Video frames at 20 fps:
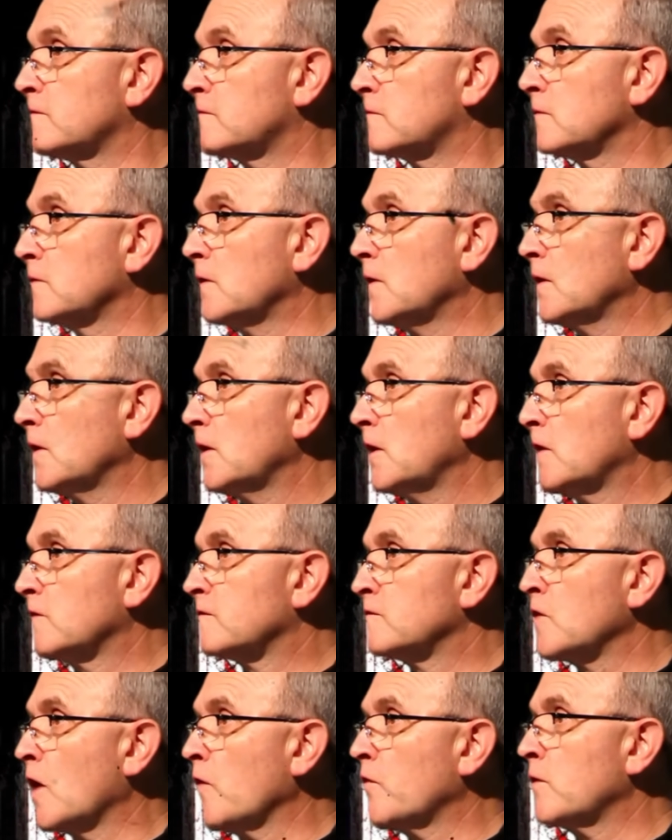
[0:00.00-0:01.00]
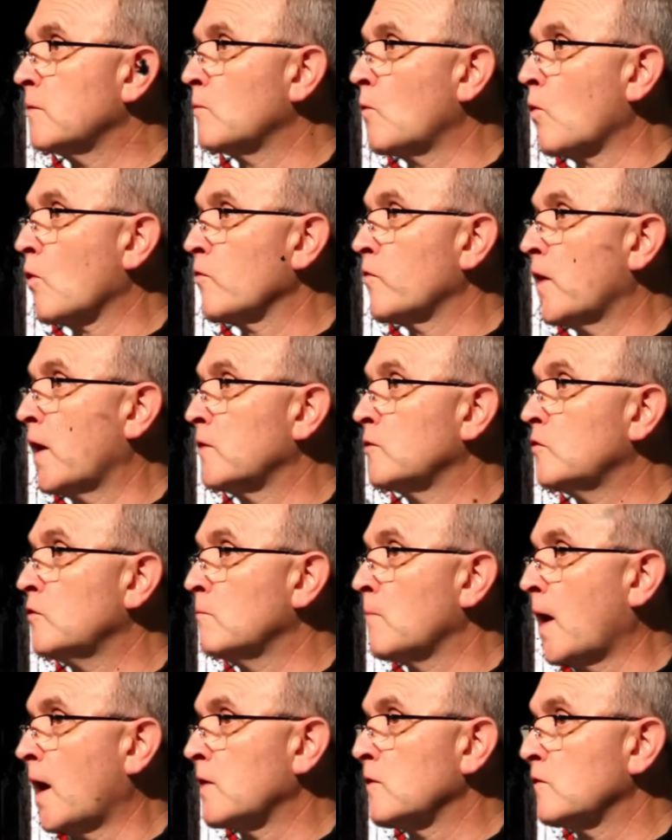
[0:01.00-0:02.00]
The bed shook violently,
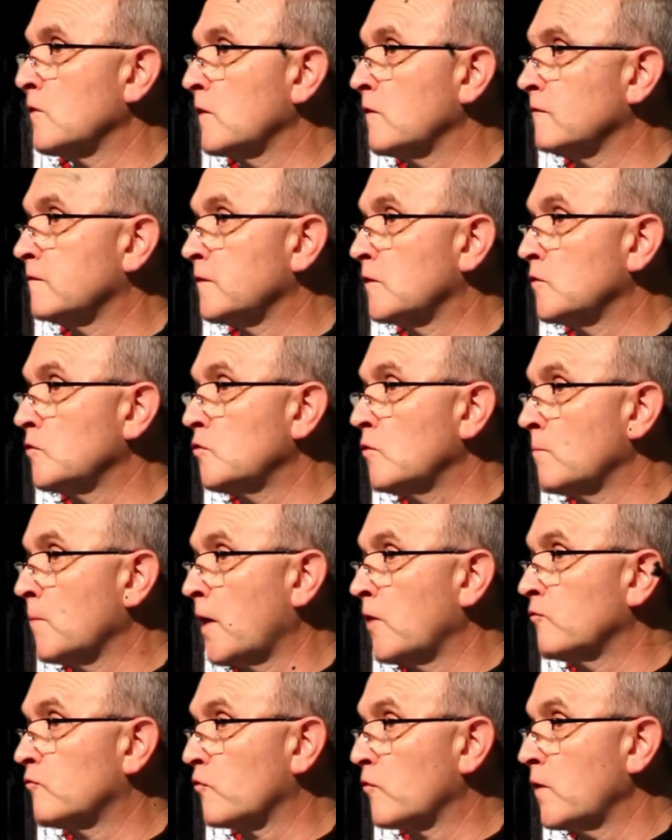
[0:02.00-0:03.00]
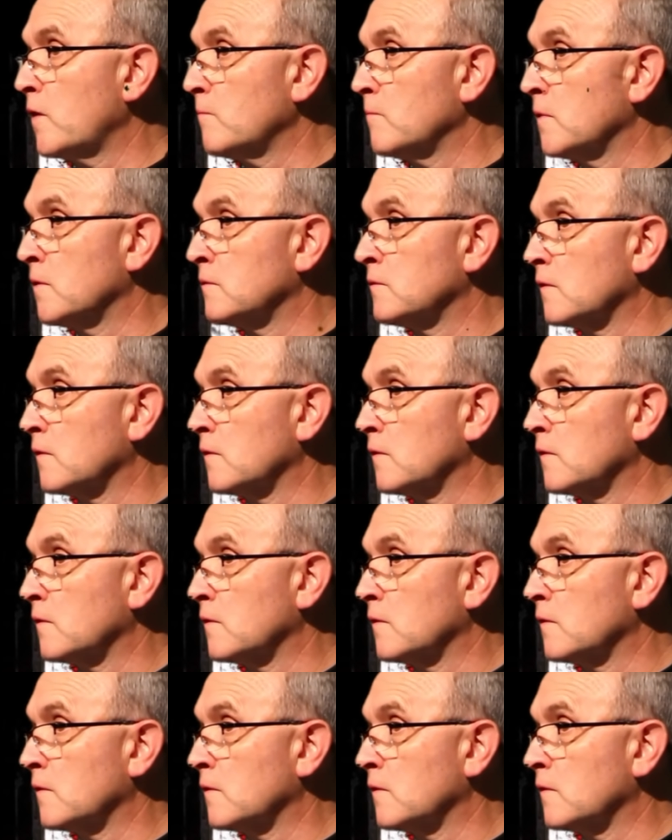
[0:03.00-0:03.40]
its bolts loosening,